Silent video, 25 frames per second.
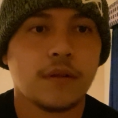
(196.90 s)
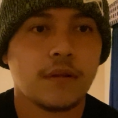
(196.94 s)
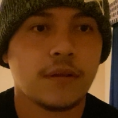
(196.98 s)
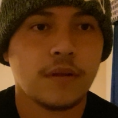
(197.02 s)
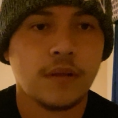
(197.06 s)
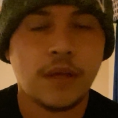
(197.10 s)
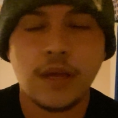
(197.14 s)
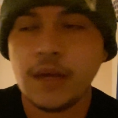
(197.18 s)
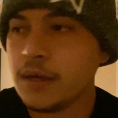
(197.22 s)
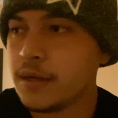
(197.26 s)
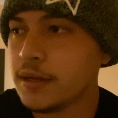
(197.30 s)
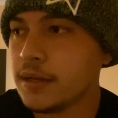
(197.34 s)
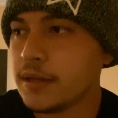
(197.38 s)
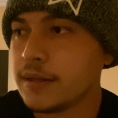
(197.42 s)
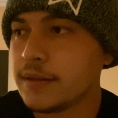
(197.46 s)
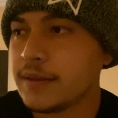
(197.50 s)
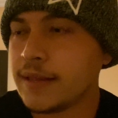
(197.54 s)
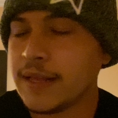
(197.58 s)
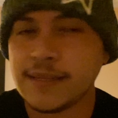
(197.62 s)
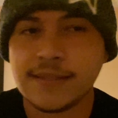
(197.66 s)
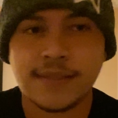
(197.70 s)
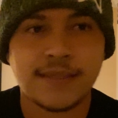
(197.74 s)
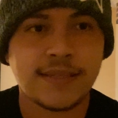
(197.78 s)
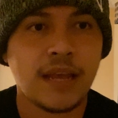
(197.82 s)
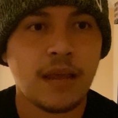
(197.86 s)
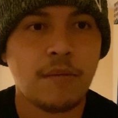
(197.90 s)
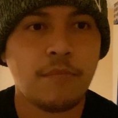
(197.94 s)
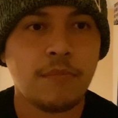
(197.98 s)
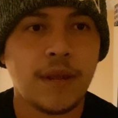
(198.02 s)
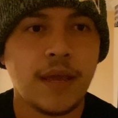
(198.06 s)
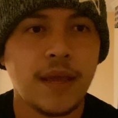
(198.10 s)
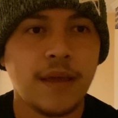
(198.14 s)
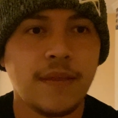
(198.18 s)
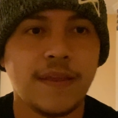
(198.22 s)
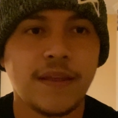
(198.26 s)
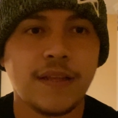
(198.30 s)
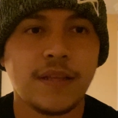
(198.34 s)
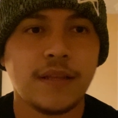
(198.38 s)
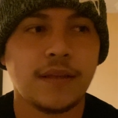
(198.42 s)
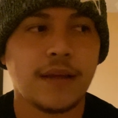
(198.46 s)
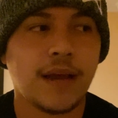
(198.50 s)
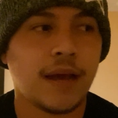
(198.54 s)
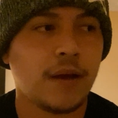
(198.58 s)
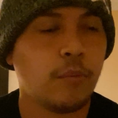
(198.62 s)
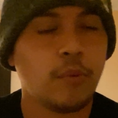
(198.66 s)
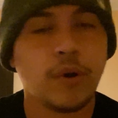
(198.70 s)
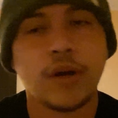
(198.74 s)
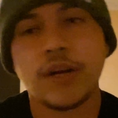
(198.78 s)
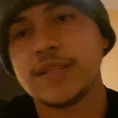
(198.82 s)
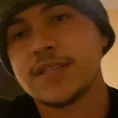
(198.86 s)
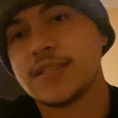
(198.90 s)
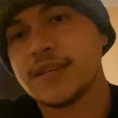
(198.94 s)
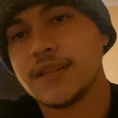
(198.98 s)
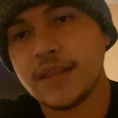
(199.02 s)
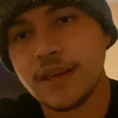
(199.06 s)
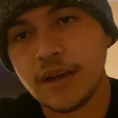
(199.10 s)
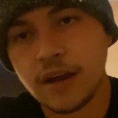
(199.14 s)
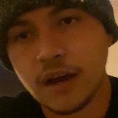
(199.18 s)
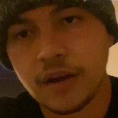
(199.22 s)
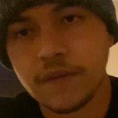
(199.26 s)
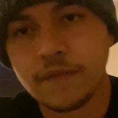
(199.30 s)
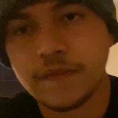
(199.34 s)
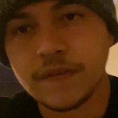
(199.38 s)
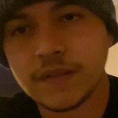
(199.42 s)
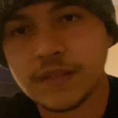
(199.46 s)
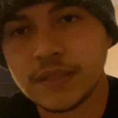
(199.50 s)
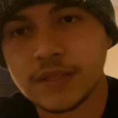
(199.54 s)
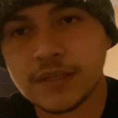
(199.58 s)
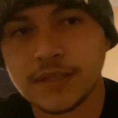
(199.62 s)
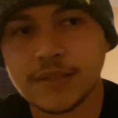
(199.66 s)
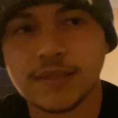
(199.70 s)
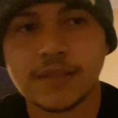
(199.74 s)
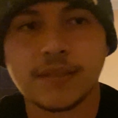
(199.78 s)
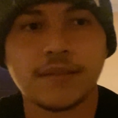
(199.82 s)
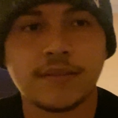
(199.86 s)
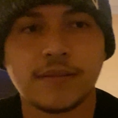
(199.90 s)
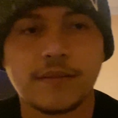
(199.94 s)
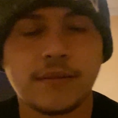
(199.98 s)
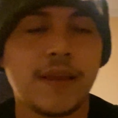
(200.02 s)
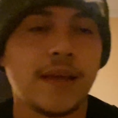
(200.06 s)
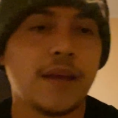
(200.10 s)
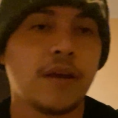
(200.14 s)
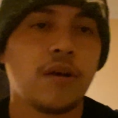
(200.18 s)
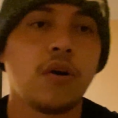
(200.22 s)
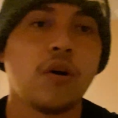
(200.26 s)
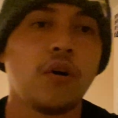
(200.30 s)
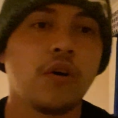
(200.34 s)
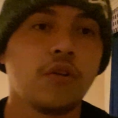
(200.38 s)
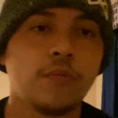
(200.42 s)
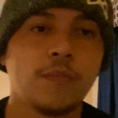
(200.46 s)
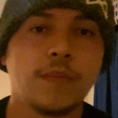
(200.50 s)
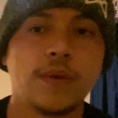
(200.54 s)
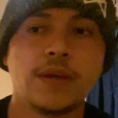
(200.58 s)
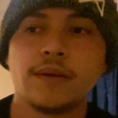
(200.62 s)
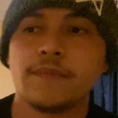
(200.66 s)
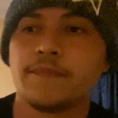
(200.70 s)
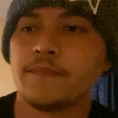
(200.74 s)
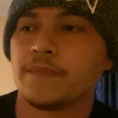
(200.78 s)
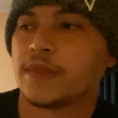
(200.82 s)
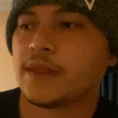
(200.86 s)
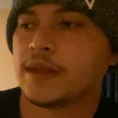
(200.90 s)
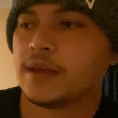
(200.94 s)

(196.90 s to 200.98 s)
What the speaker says: yeah, that same day, I went into the office because they called me,